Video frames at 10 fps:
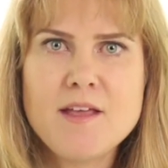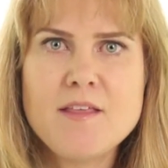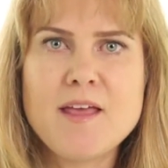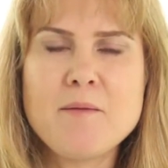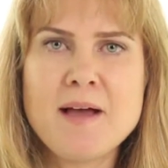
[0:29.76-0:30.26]

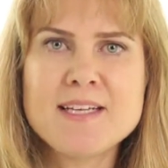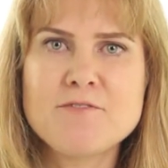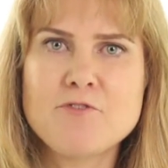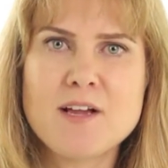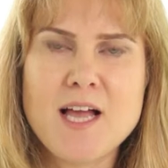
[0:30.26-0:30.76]
They might have
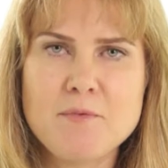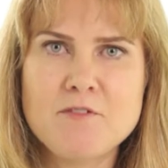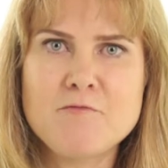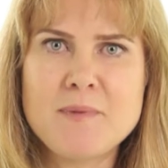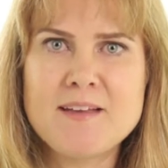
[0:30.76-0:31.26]
for a couple
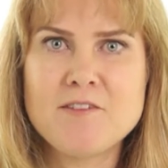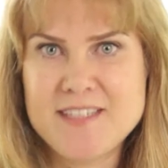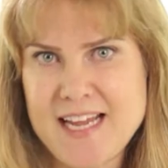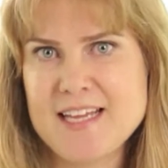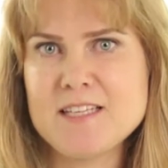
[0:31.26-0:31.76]
of
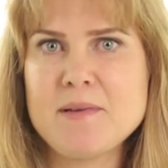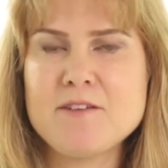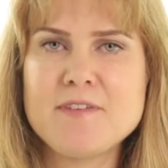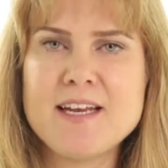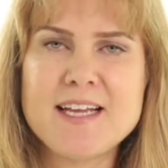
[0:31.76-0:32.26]
days been
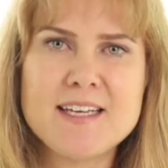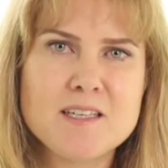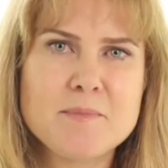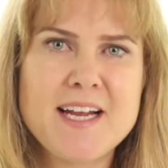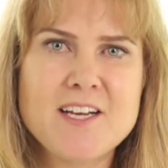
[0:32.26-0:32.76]
feeling a little
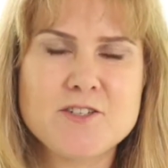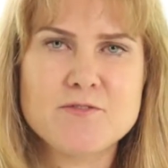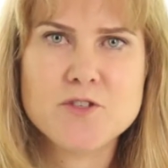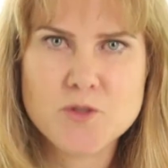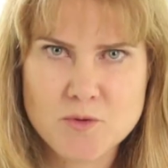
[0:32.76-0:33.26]
bit out of
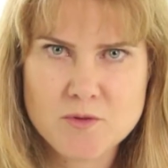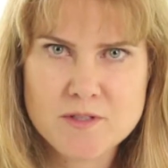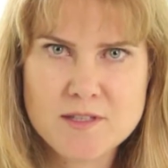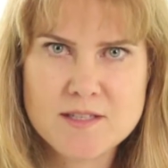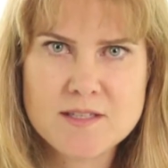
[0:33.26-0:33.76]

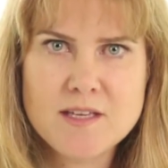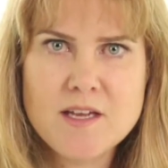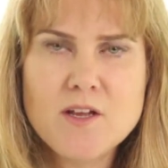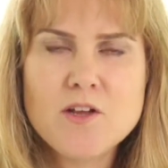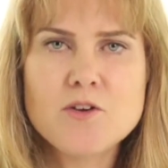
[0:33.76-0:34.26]
sorts,
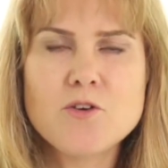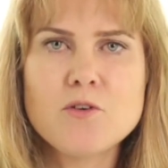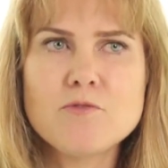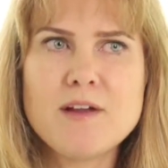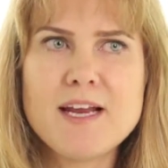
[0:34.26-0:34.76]
not
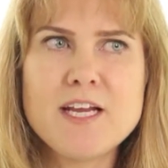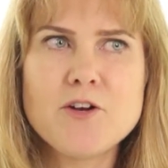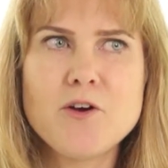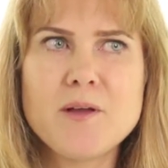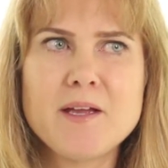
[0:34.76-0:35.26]
really
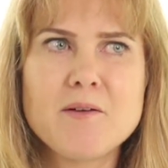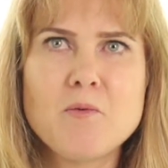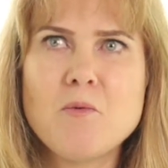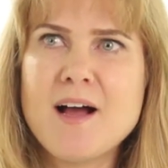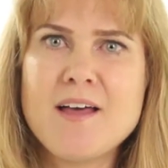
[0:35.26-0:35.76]
knowing
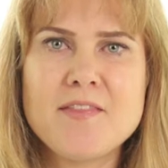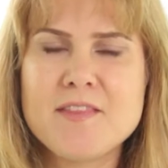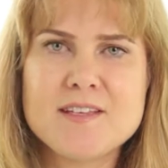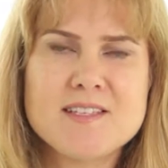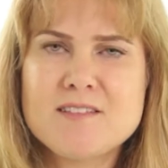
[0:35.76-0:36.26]
why
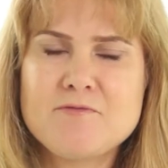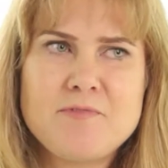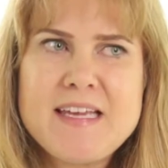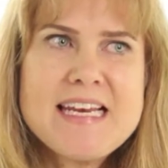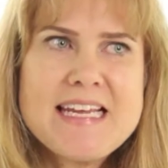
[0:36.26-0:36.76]
this
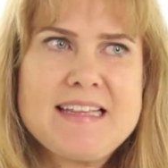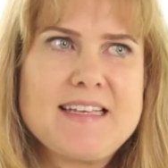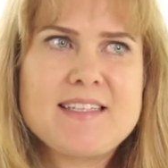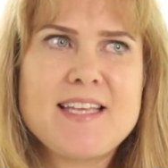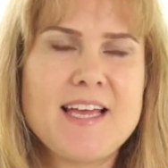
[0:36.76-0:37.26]
feeling
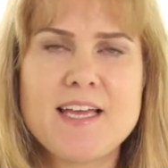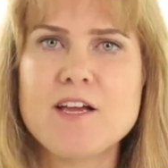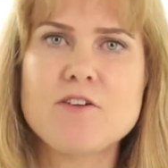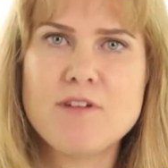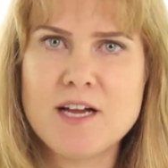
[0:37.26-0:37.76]
that's hanging
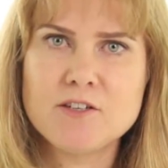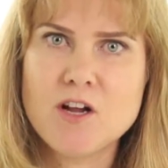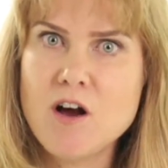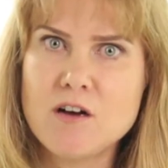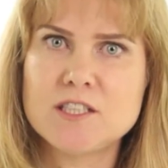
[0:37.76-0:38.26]
around
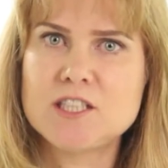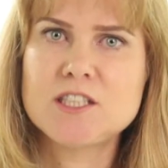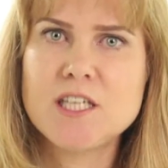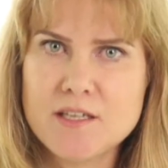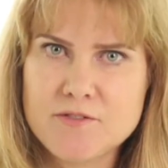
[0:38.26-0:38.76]
can't
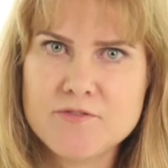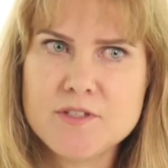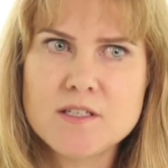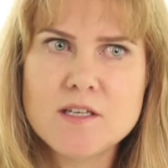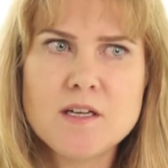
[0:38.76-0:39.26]

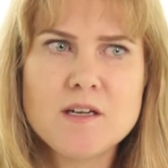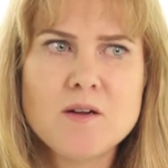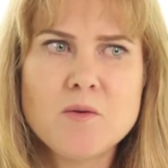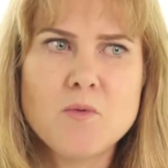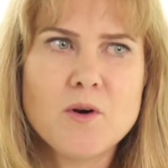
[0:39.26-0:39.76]
shift,
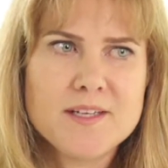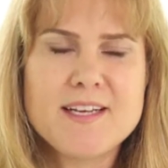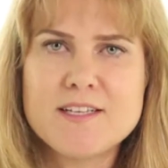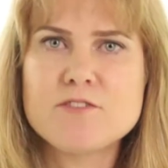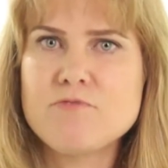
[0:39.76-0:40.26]
what it
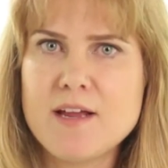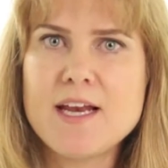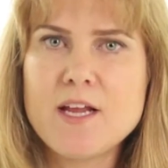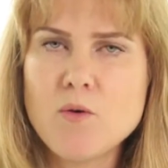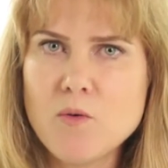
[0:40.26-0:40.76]
is
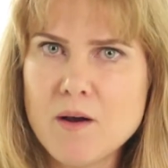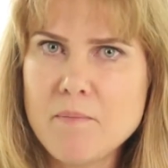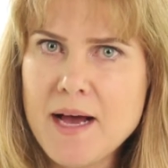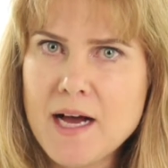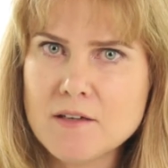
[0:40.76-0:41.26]
really all
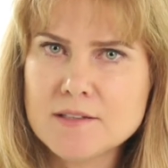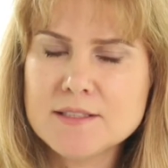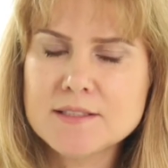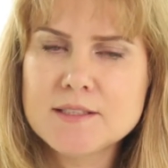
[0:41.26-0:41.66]
about.